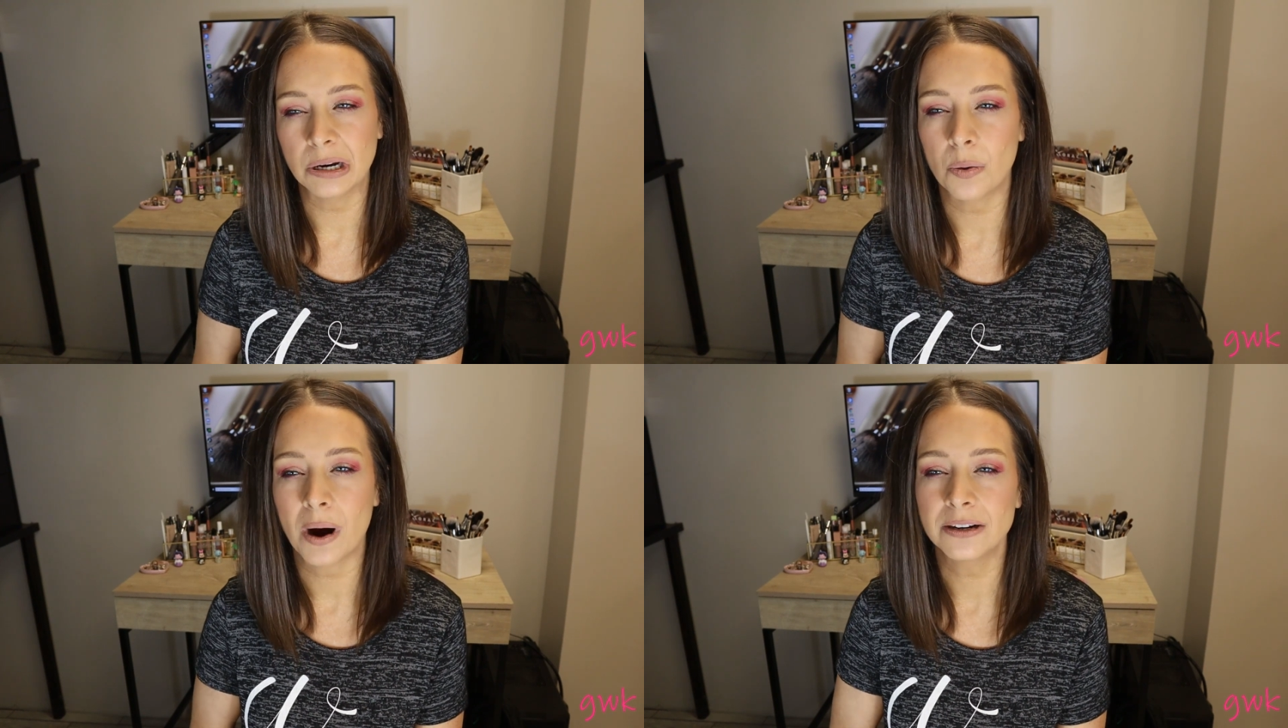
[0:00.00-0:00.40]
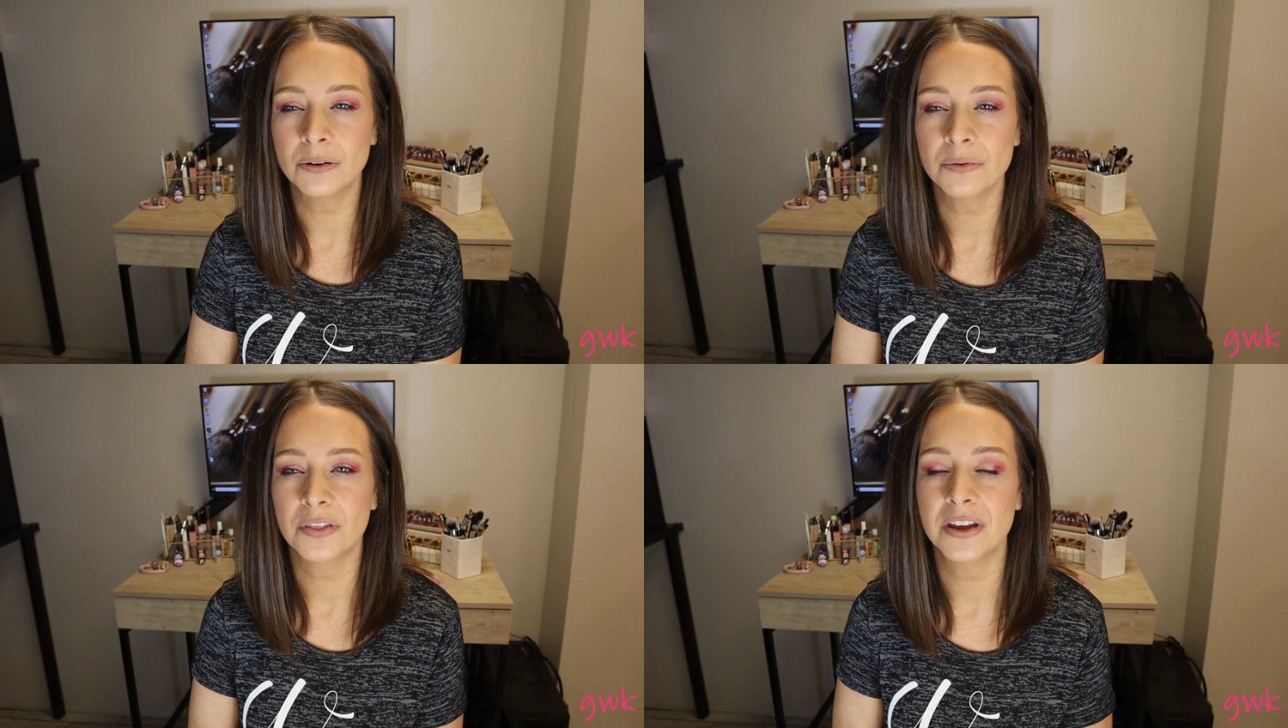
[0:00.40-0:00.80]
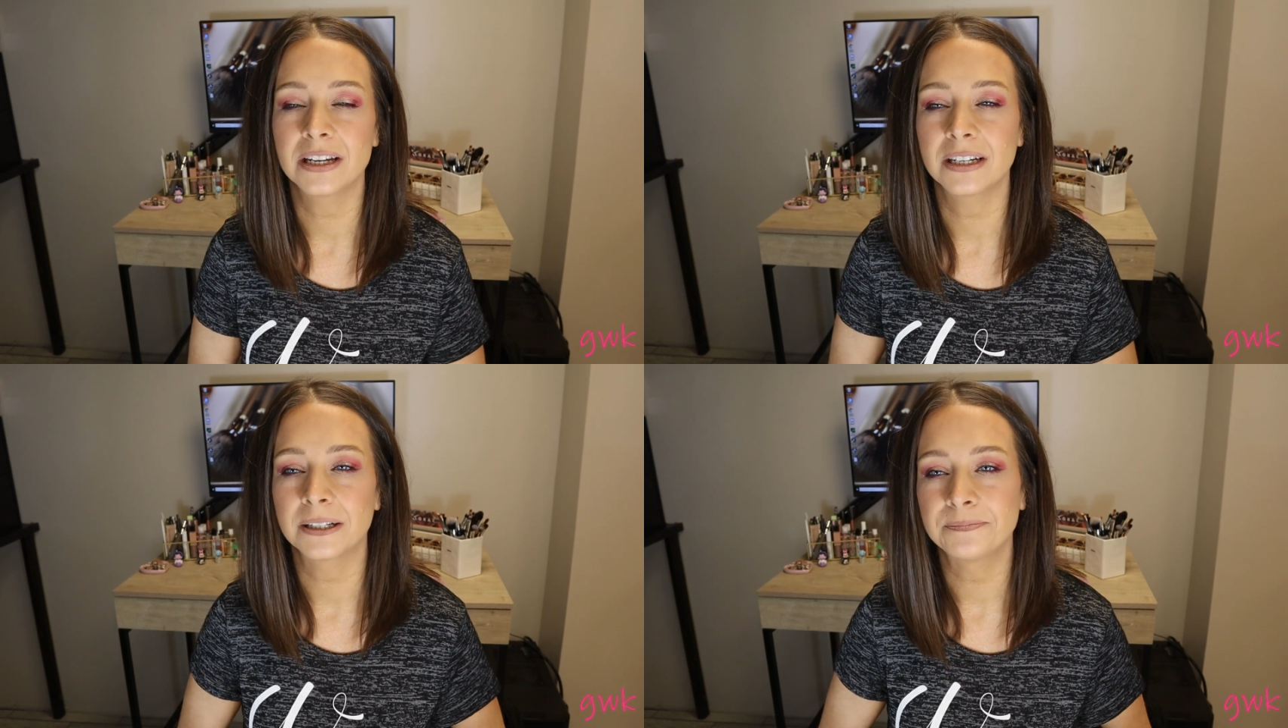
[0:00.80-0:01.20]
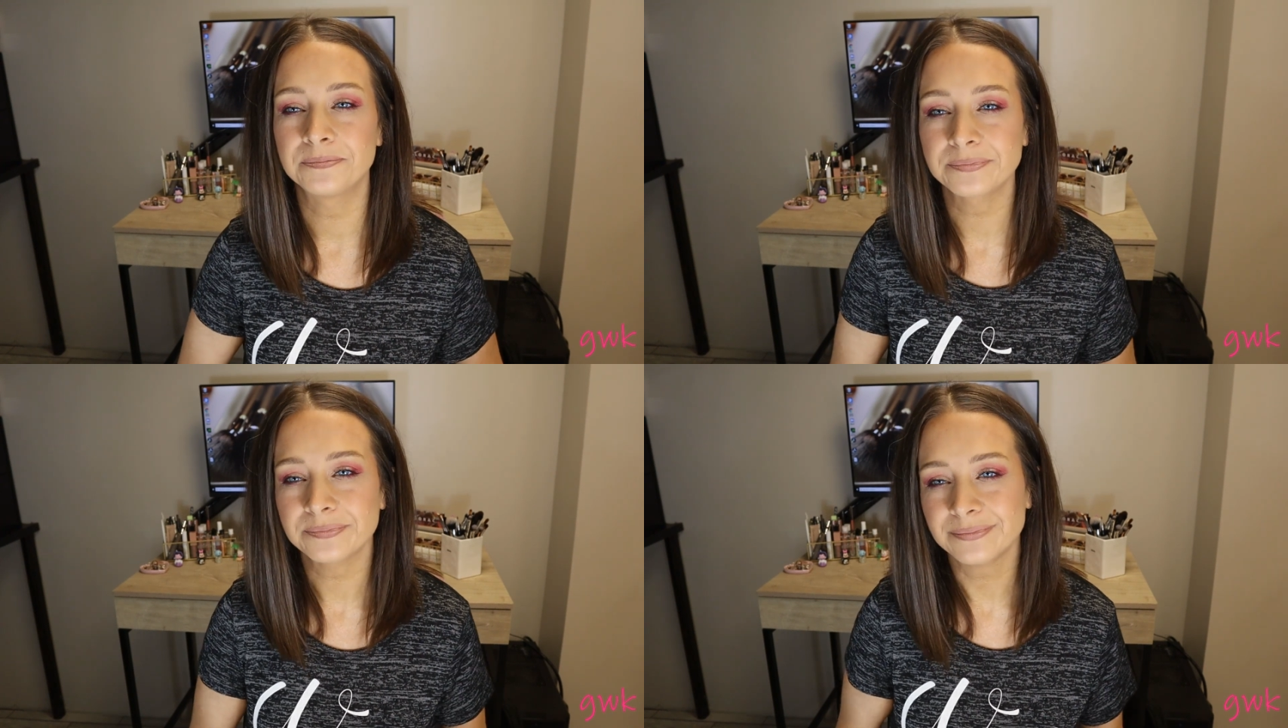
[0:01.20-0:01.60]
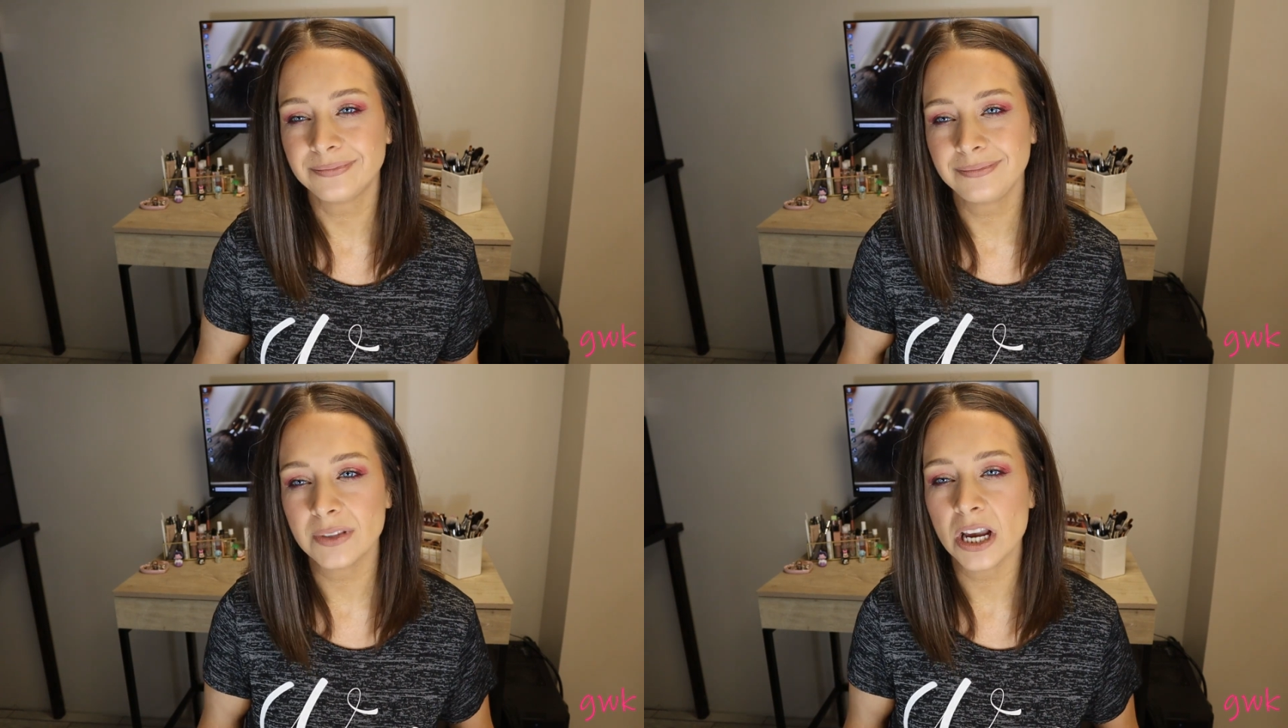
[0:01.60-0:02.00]
No, I don't think
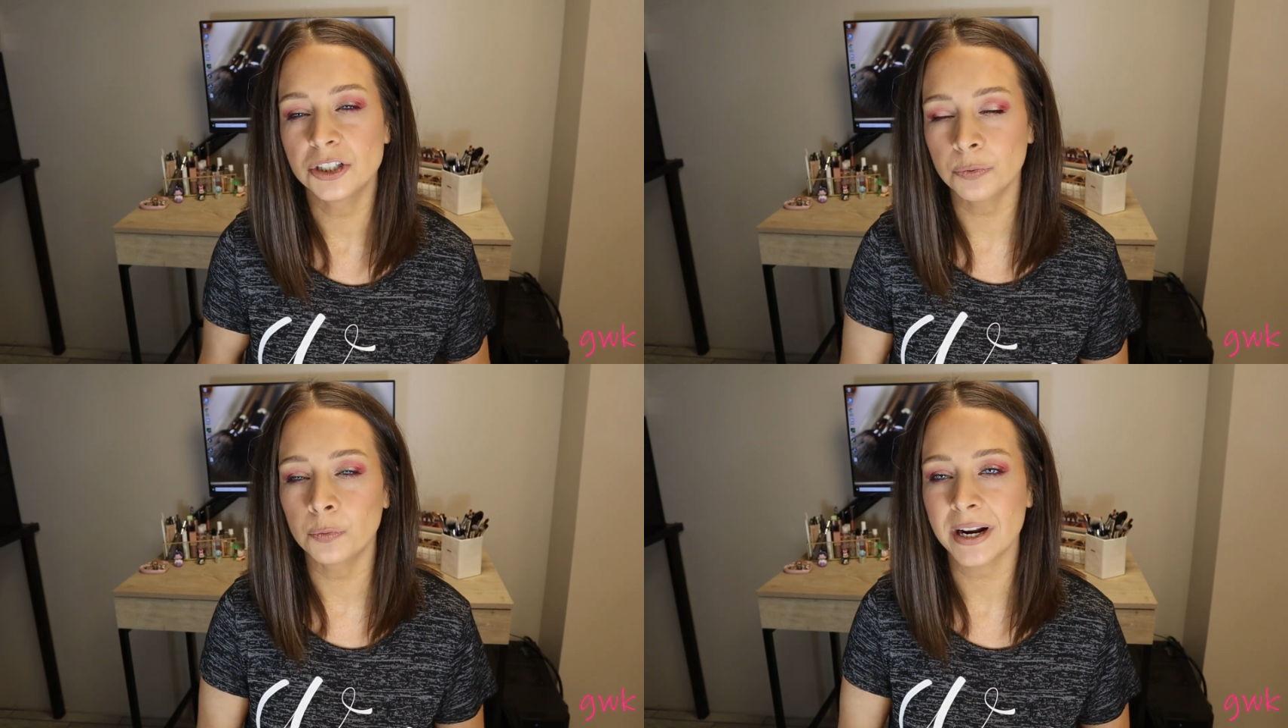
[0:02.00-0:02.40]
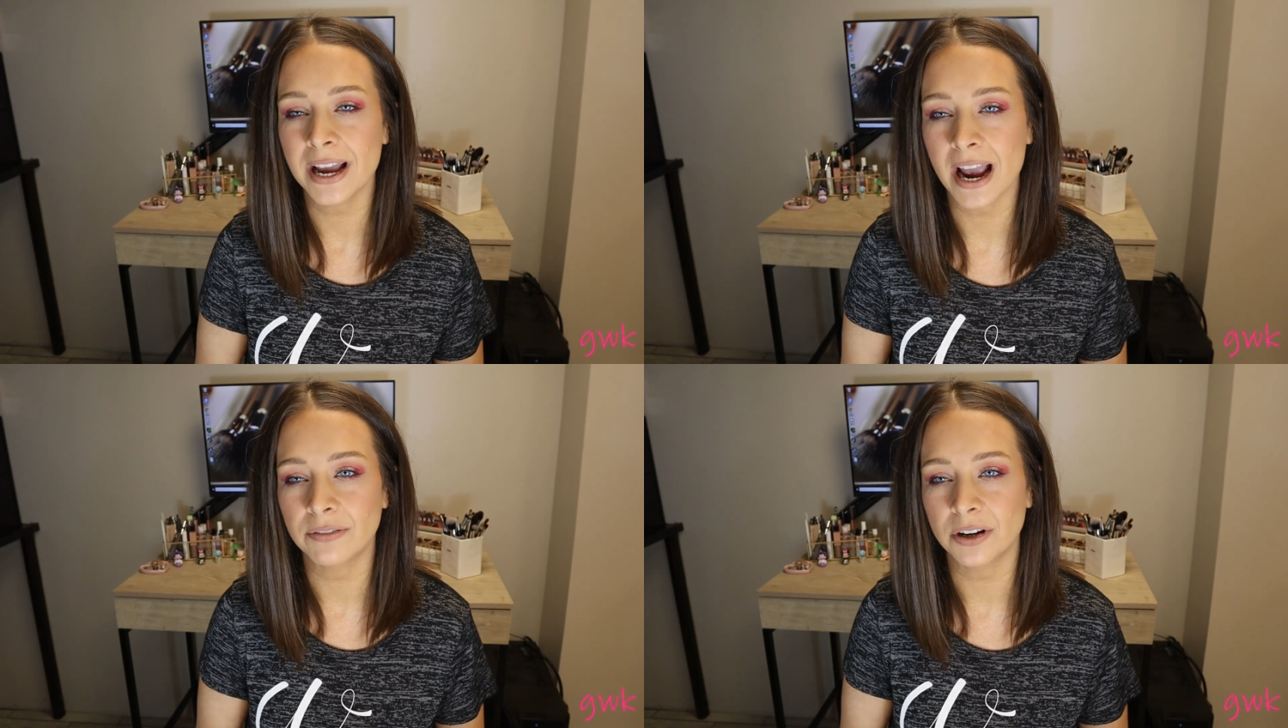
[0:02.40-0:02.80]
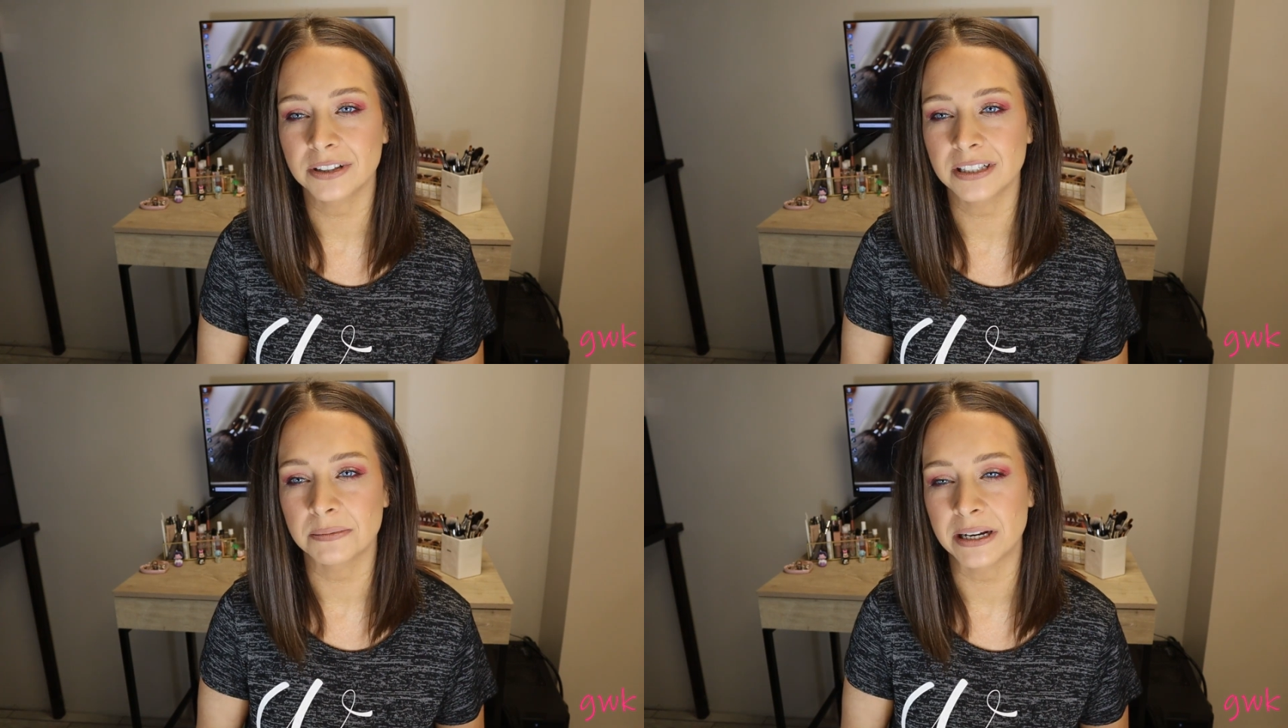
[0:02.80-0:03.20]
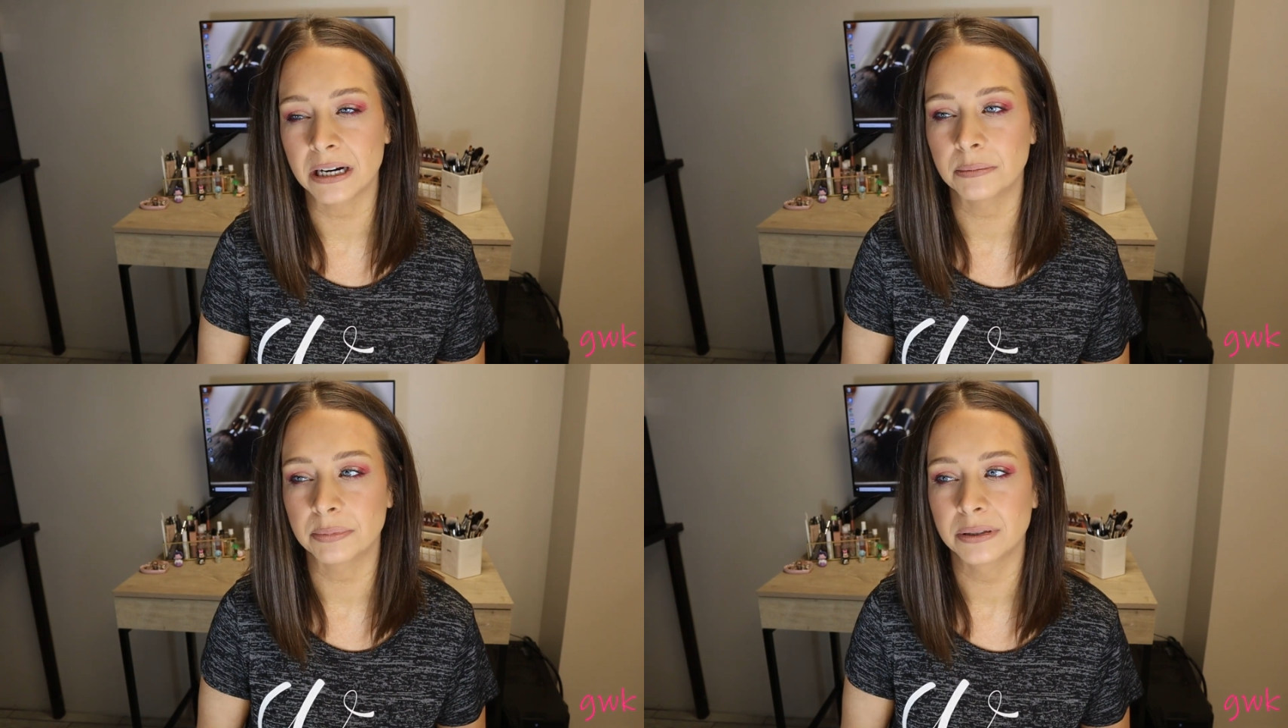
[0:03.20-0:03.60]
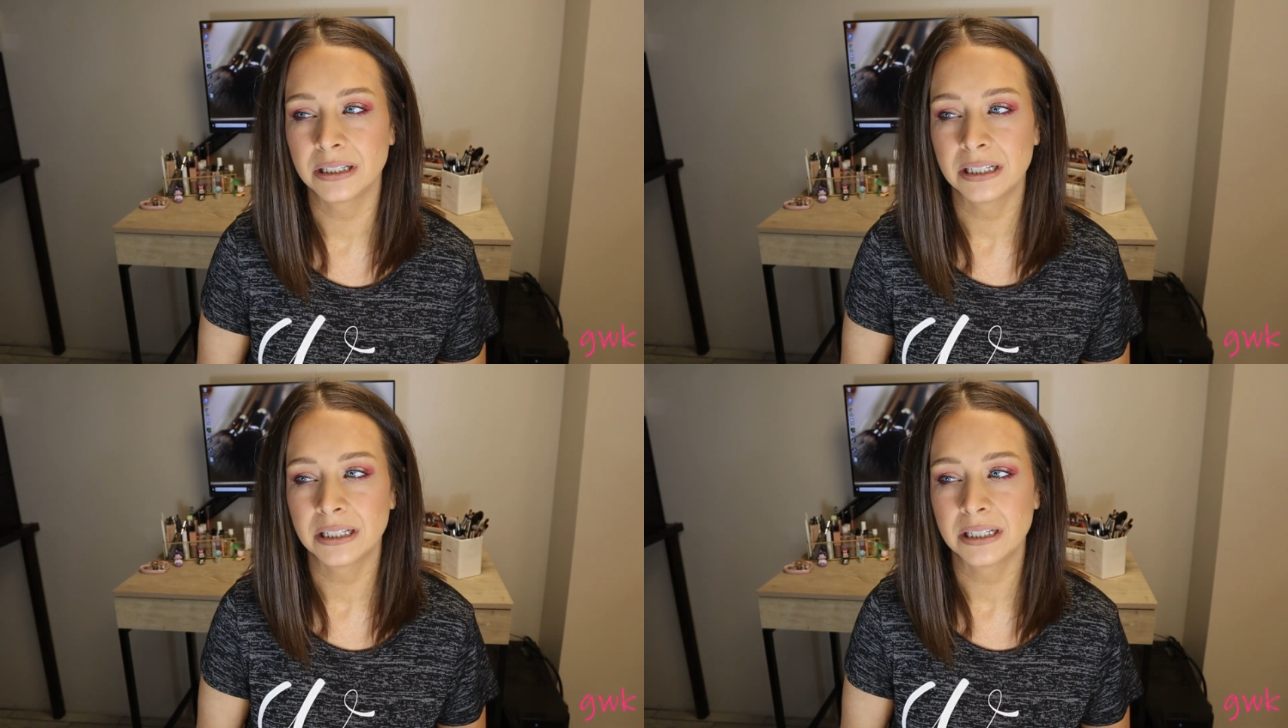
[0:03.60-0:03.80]
do would I have all this makeup